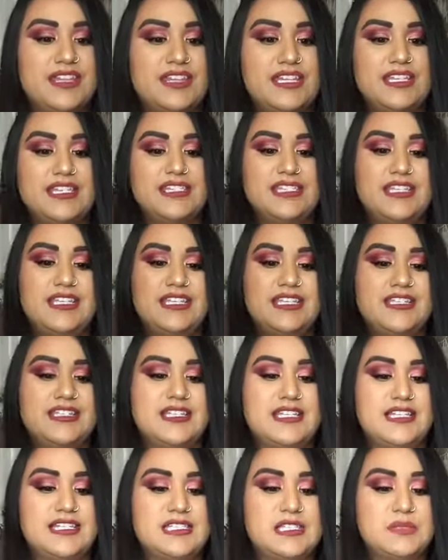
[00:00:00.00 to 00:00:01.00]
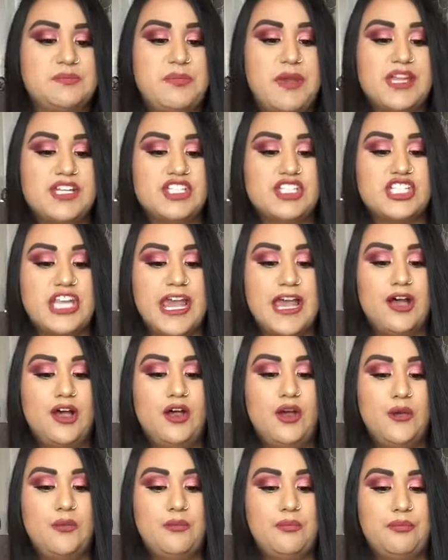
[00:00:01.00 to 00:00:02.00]
This is the
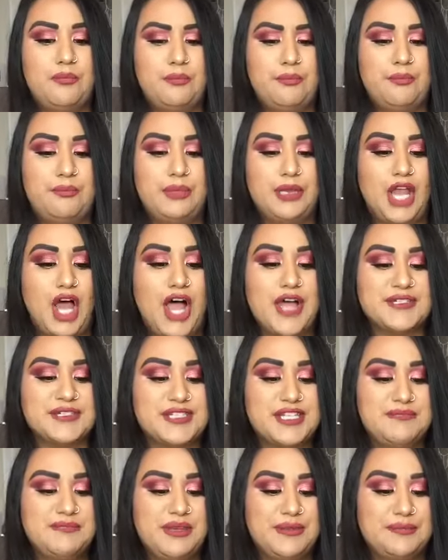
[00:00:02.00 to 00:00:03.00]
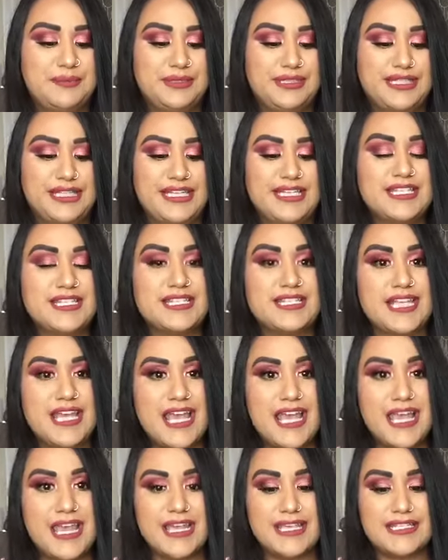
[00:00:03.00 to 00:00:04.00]
Spongelle Blossom Bliss.
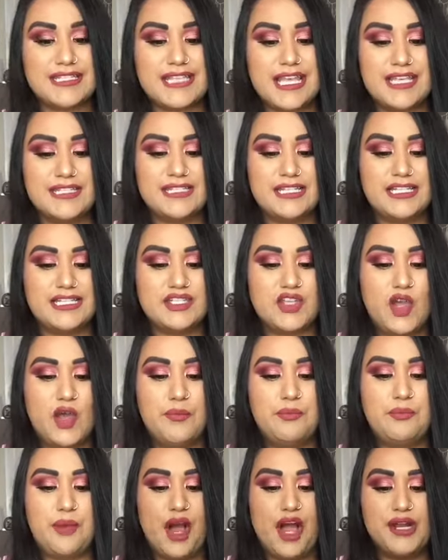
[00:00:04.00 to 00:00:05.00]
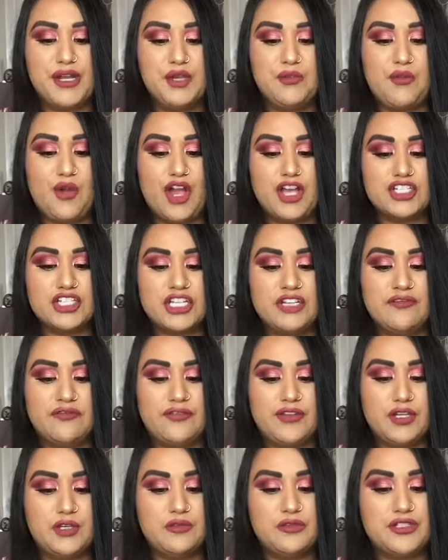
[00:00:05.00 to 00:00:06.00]
It says it's a body wash
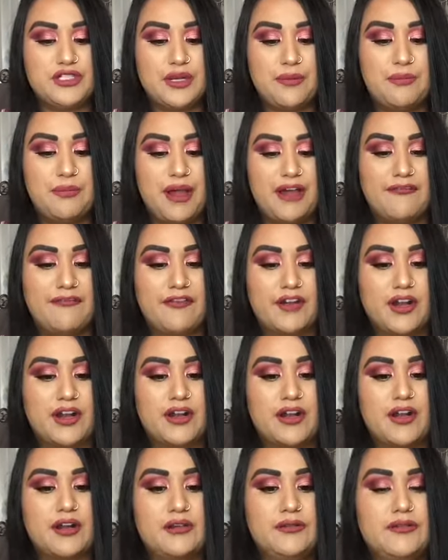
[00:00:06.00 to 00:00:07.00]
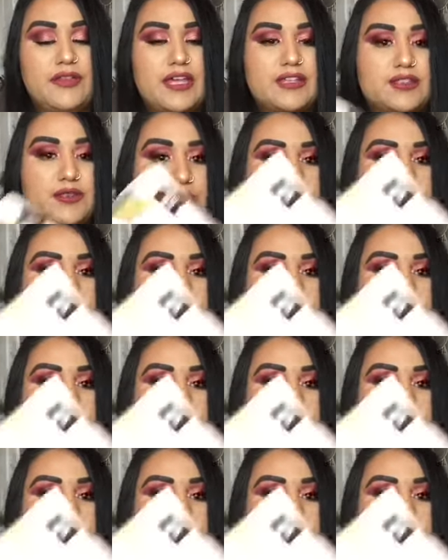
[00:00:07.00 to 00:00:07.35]
infused buffer. Ooh, that's